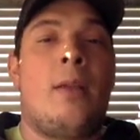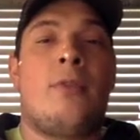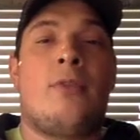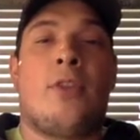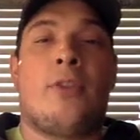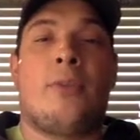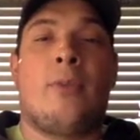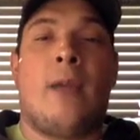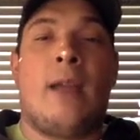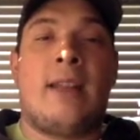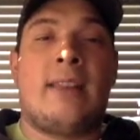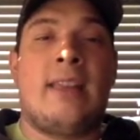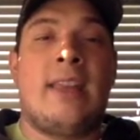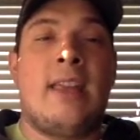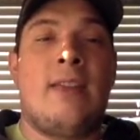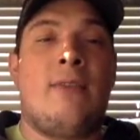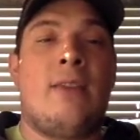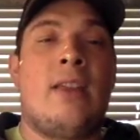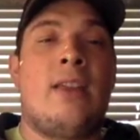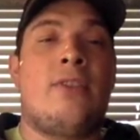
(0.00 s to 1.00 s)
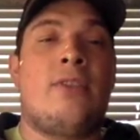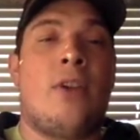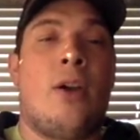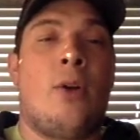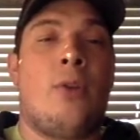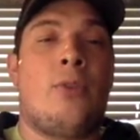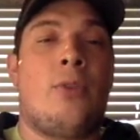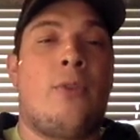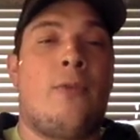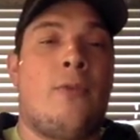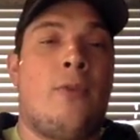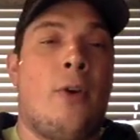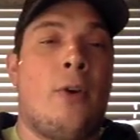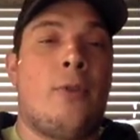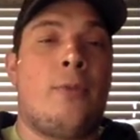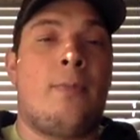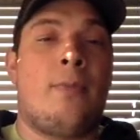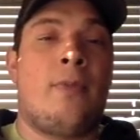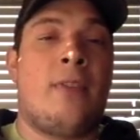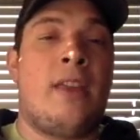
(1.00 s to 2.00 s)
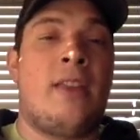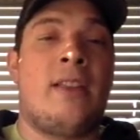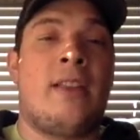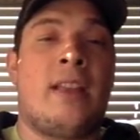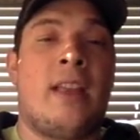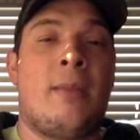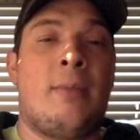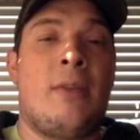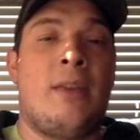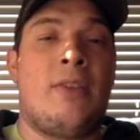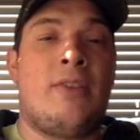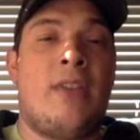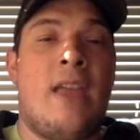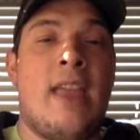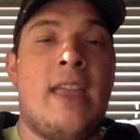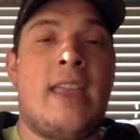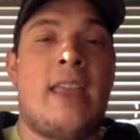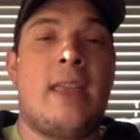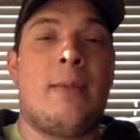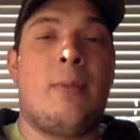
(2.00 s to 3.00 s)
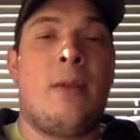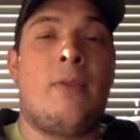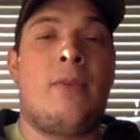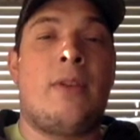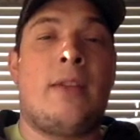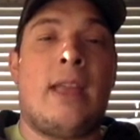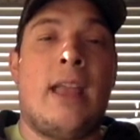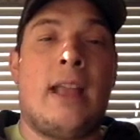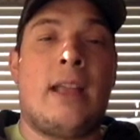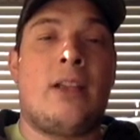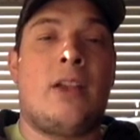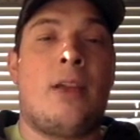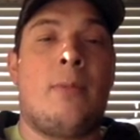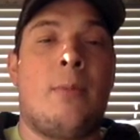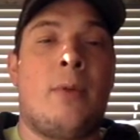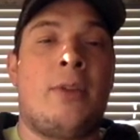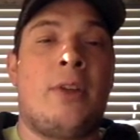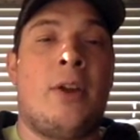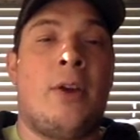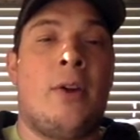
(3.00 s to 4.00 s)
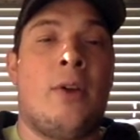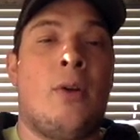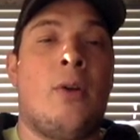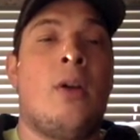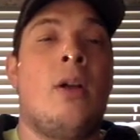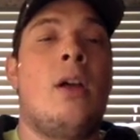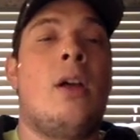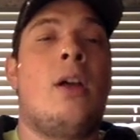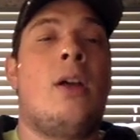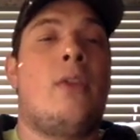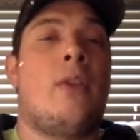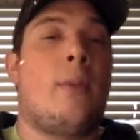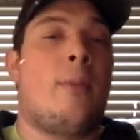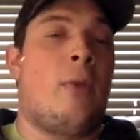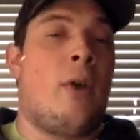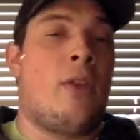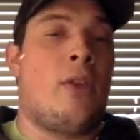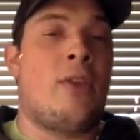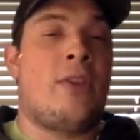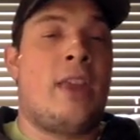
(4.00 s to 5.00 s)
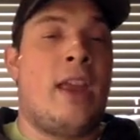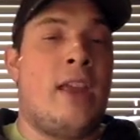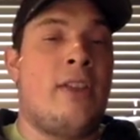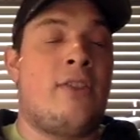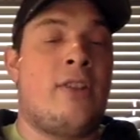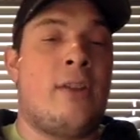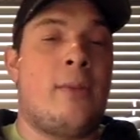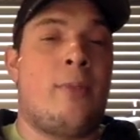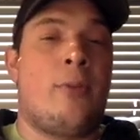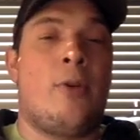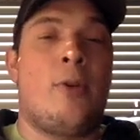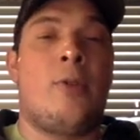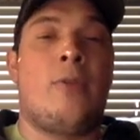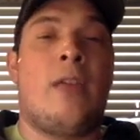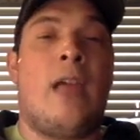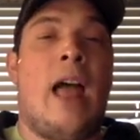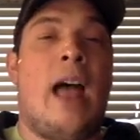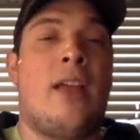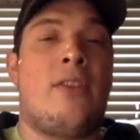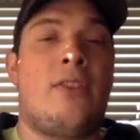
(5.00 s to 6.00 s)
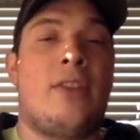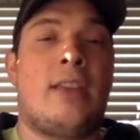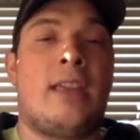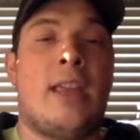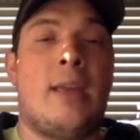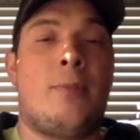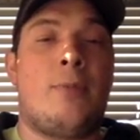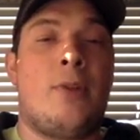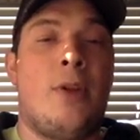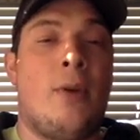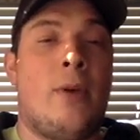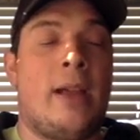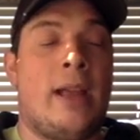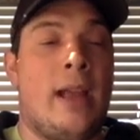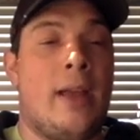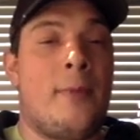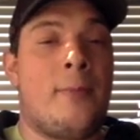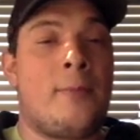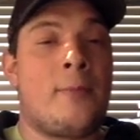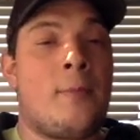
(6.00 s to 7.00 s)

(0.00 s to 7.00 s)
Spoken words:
Just like TV shows, the first season can be shaky, but if you get good material, the presentation improves as you keep doing it.